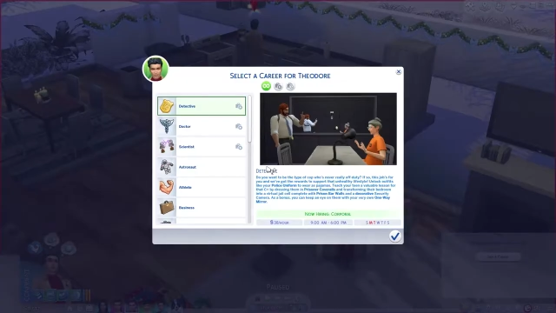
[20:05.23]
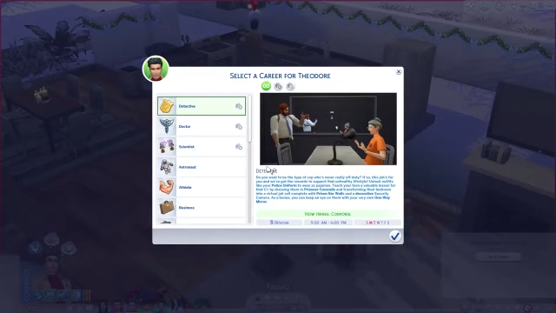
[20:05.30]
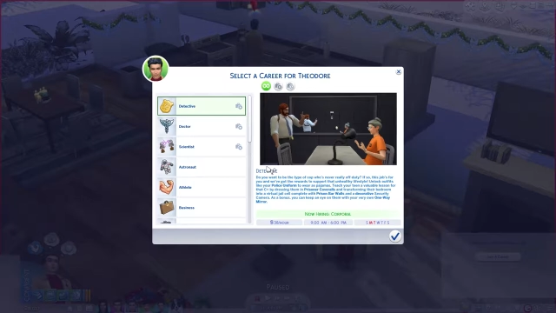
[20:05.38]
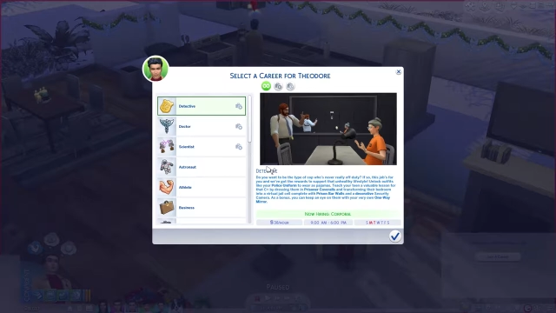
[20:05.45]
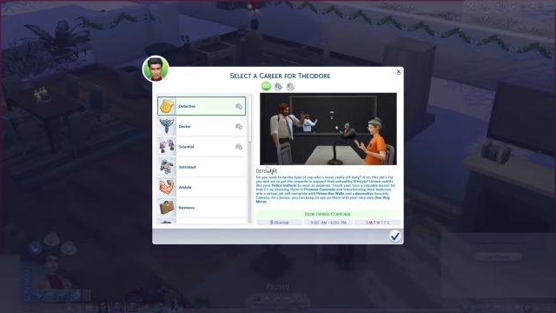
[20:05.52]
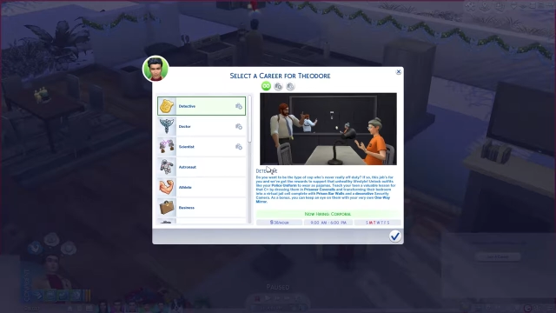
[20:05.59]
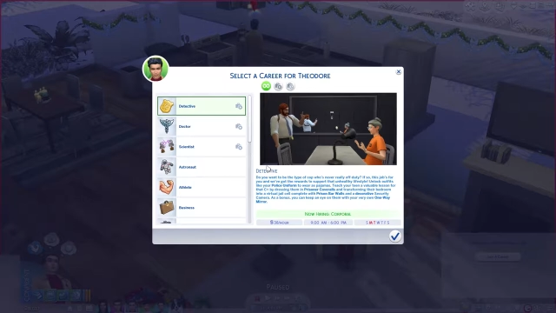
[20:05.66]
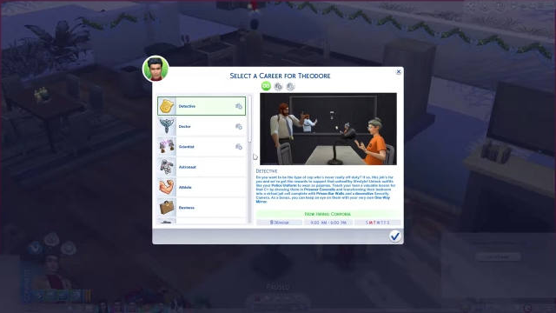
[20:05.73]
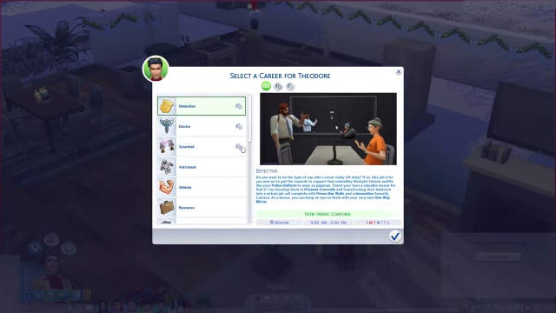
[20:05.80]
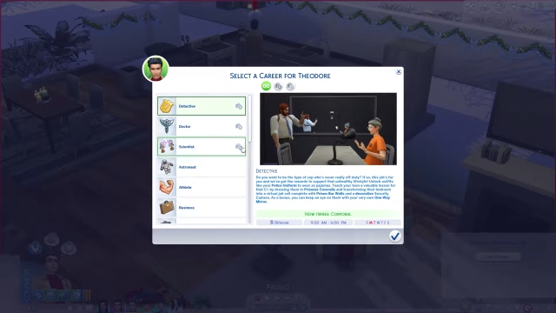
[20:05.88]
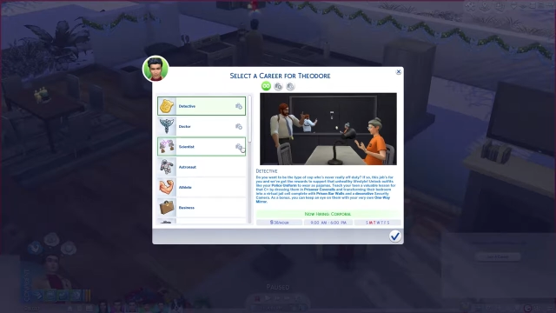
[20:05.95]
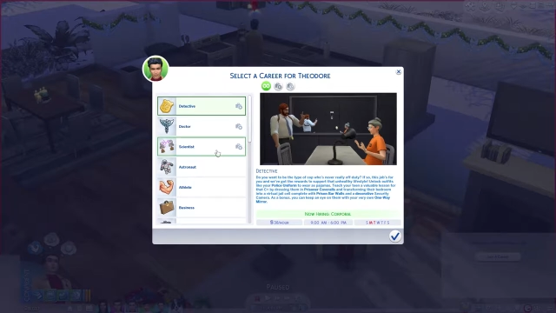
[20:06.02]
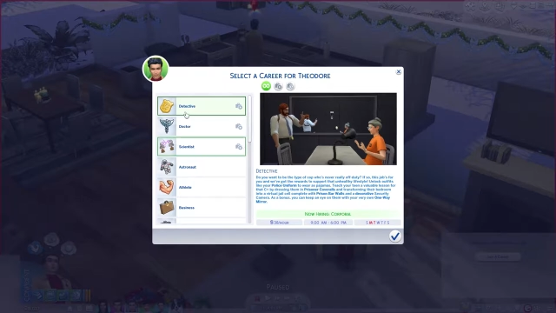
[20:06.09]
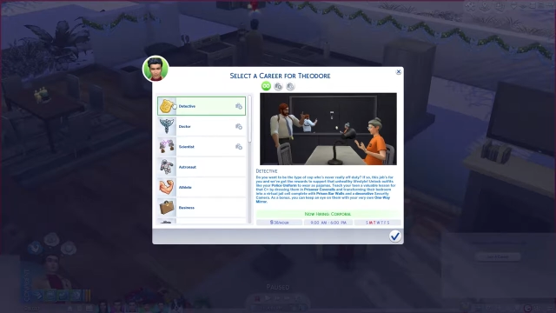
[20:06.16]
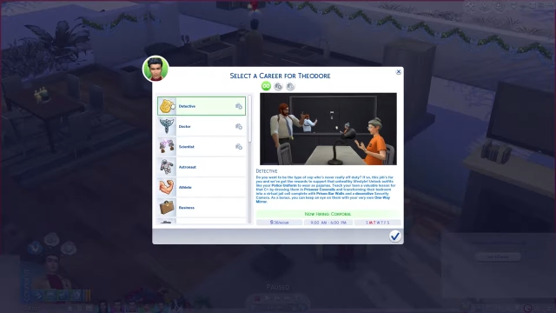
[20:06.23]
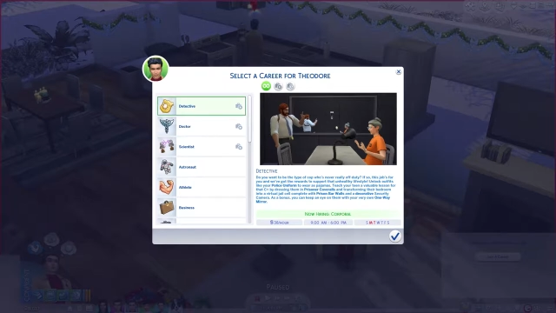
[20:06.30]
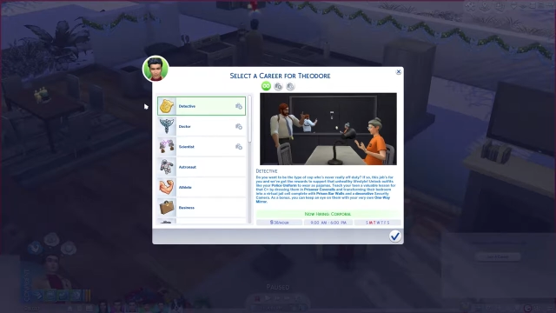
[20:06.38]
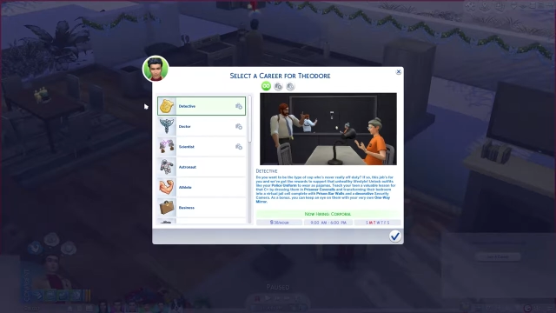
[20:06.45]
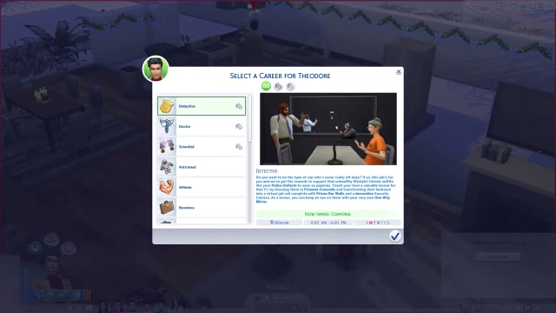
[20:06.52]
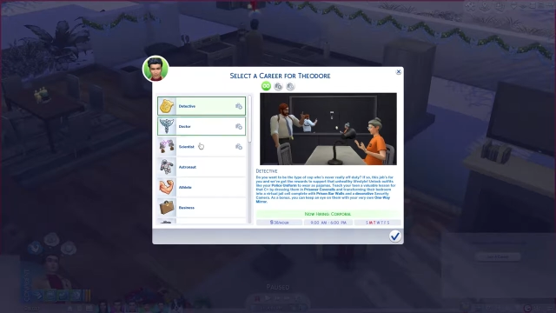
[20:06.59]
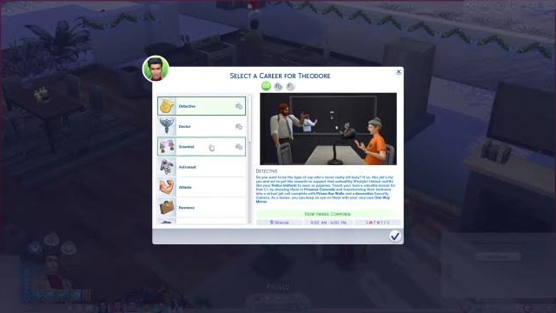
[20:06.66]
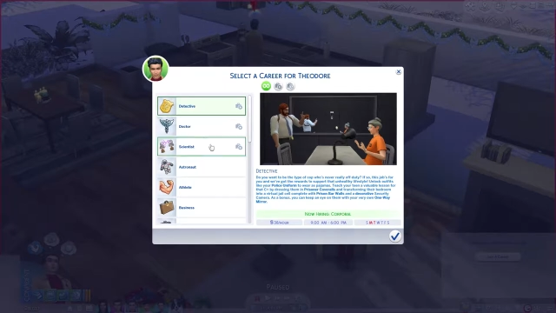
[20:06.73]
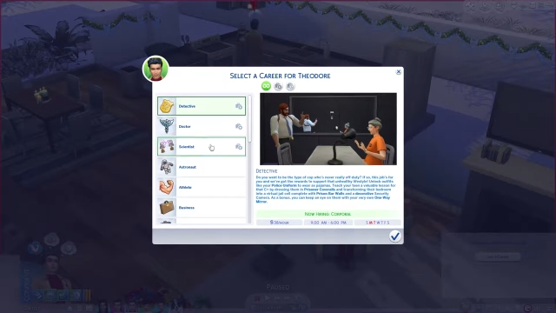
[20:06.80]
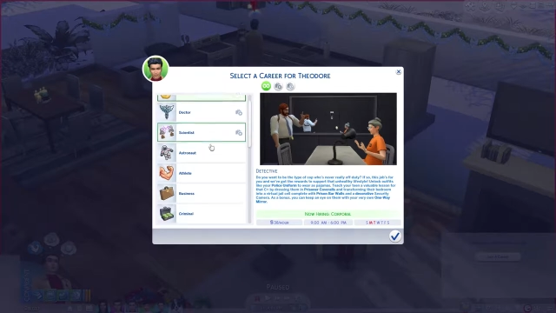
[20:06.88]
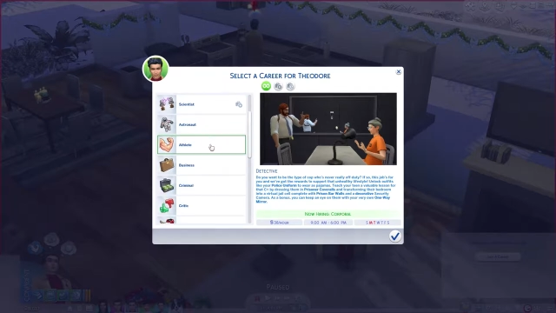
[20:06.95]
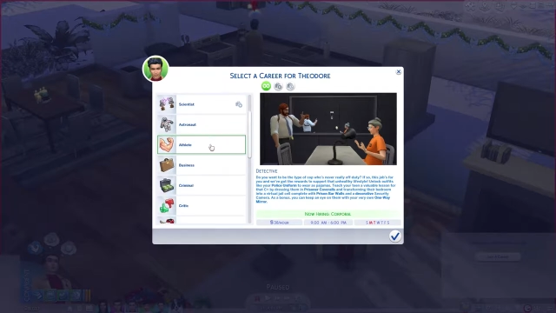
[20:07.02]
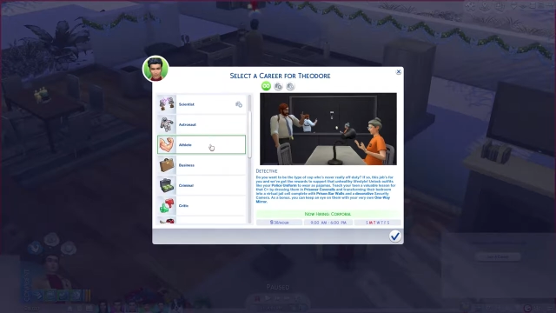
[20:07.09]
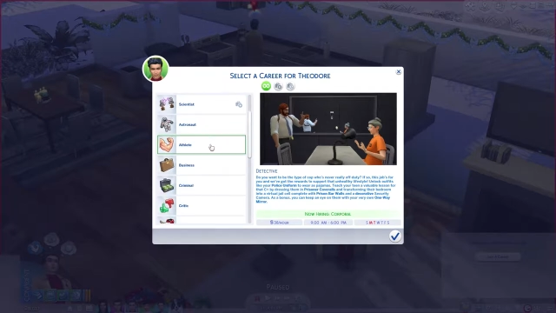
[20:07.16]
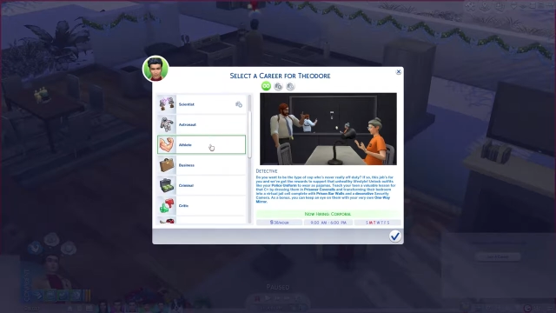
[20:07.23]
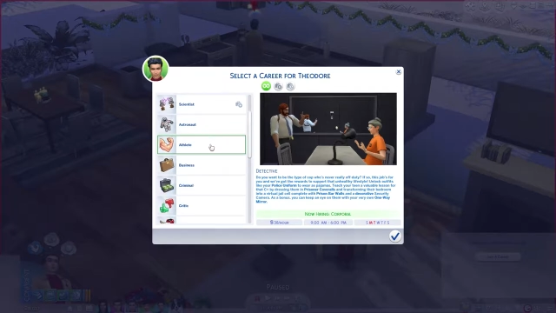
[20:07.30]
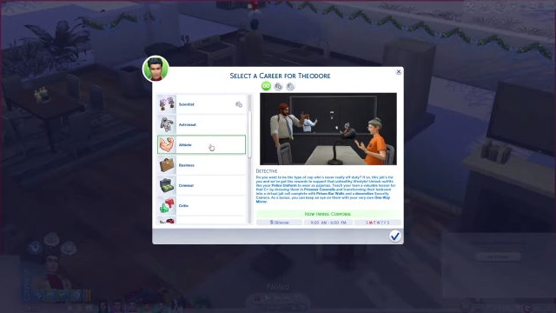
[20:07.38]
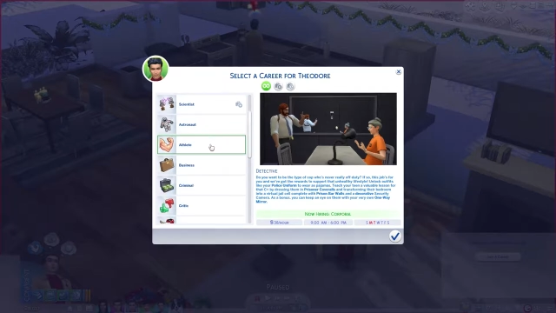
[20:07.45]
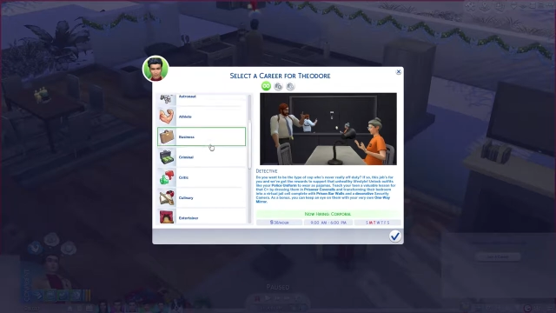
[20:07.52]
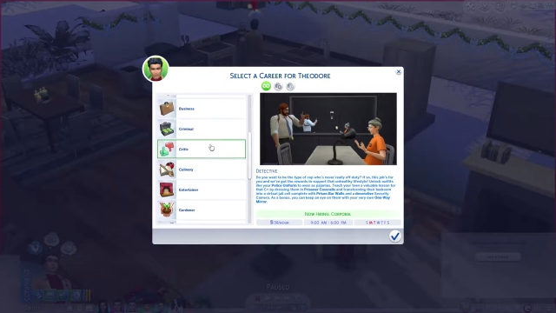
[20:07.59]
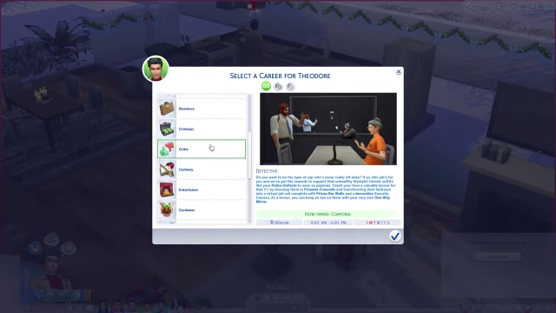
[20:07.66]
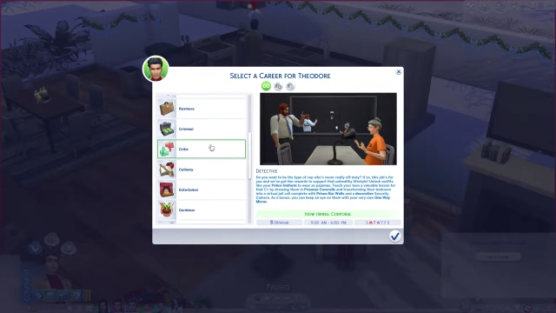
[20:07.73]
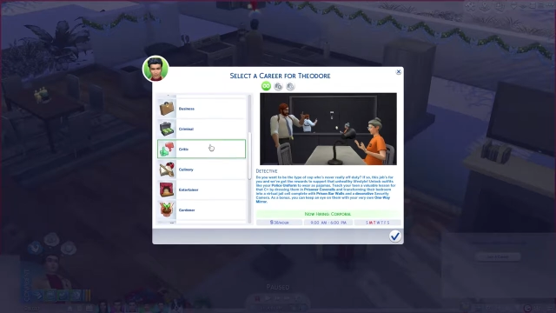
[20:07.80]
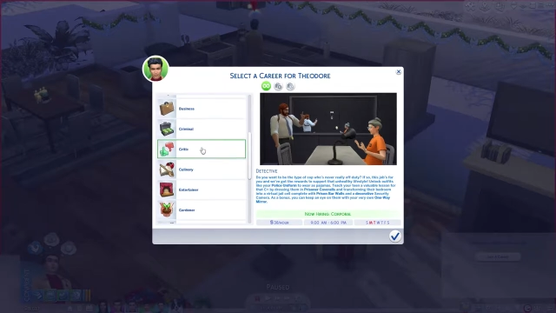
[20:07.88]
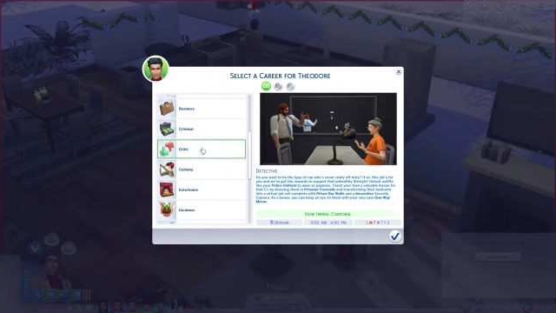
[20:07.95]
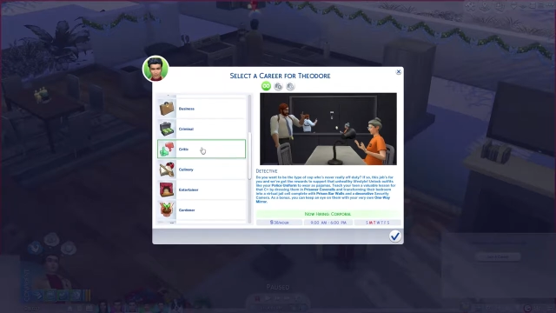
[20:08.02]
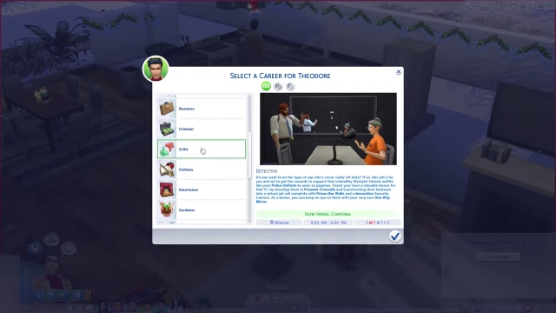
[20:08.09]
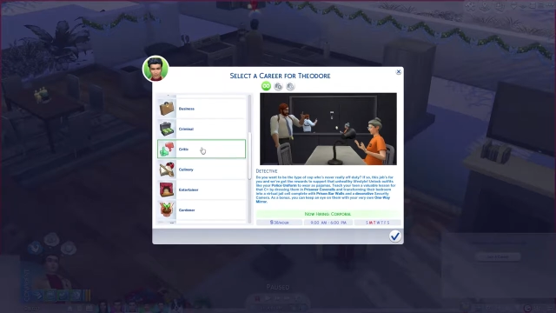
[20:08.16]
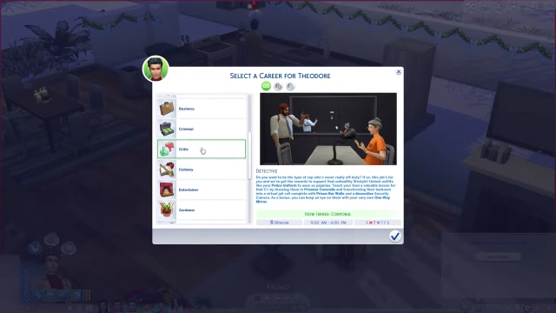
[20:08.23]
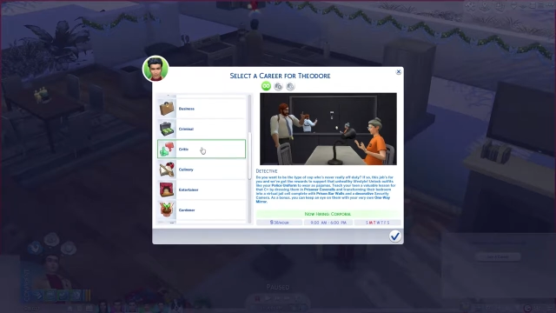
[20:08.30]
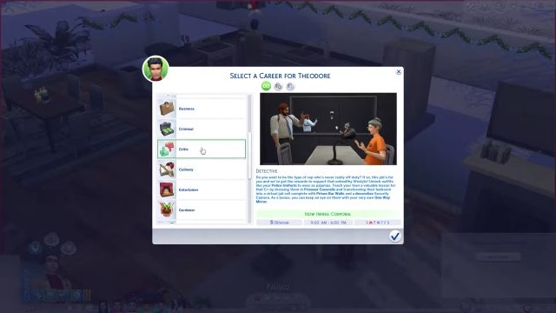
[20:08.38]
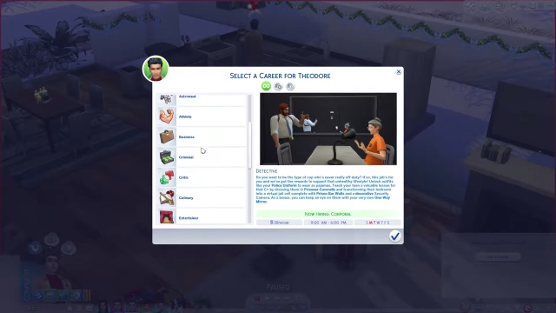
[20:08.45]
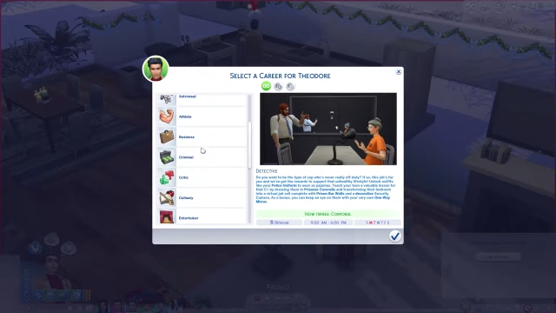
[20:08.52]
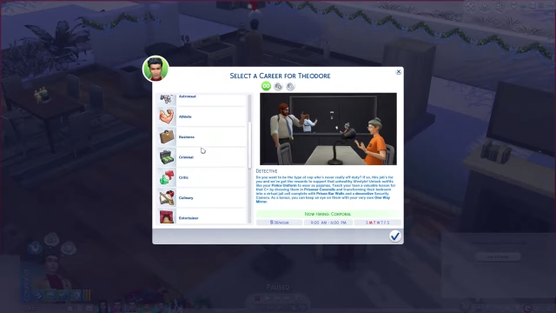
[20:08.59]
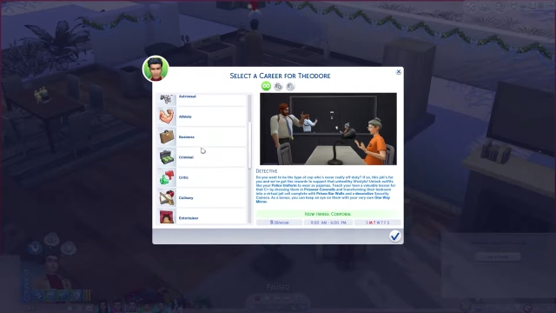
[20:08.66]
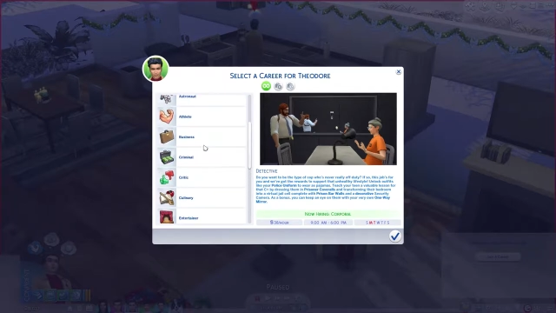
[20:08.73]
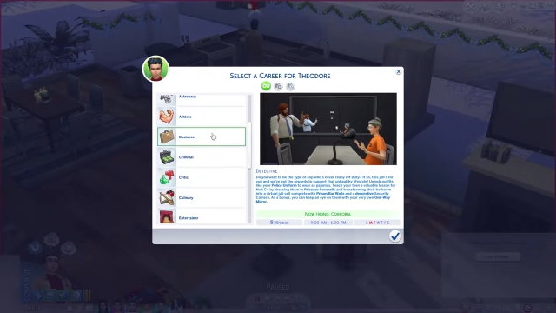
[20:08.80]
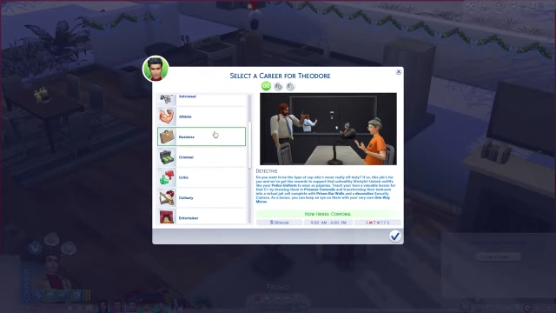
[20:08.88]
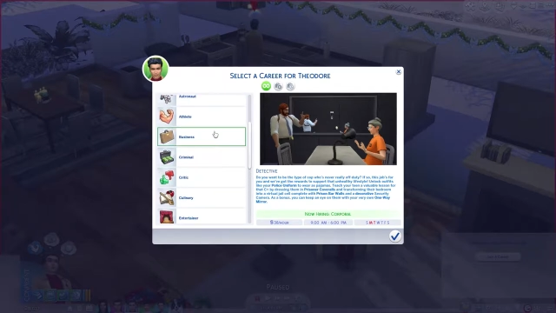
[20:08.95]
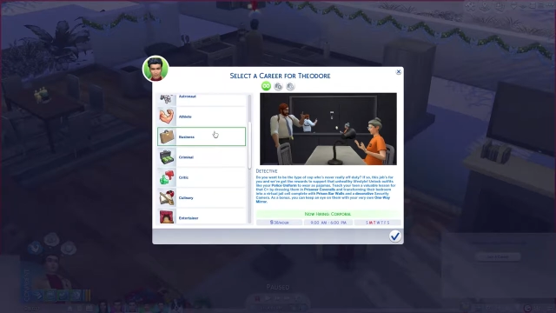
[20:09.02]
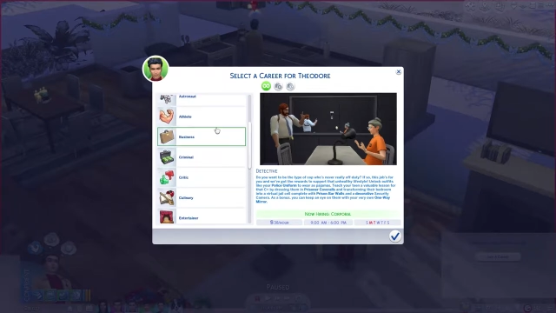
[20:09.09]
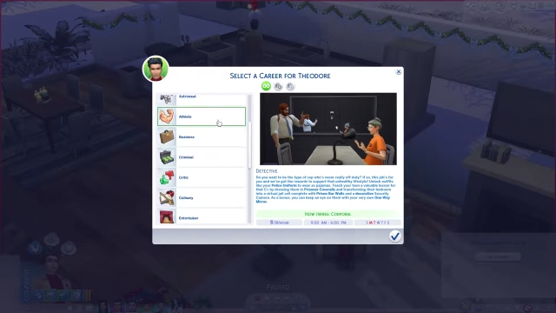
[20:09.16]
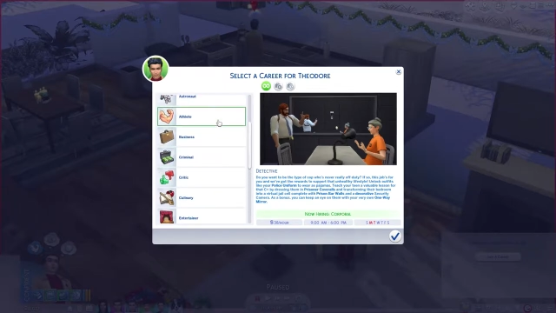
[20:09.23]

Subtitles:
No face is visible, so there are no lips to read.